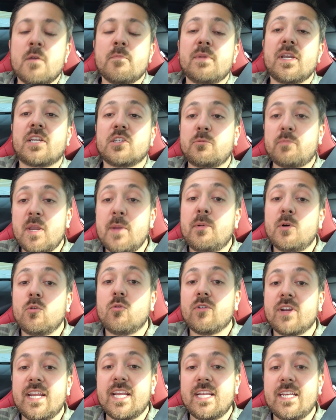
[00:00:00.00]
because people
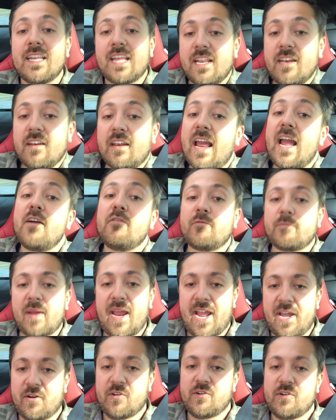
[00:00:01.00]
read in an F
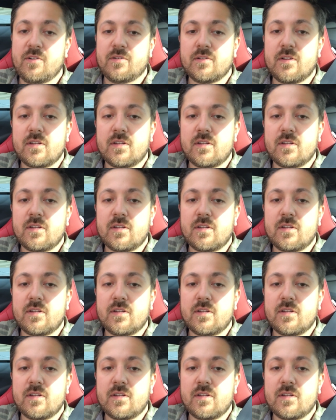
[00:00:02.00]
pattern.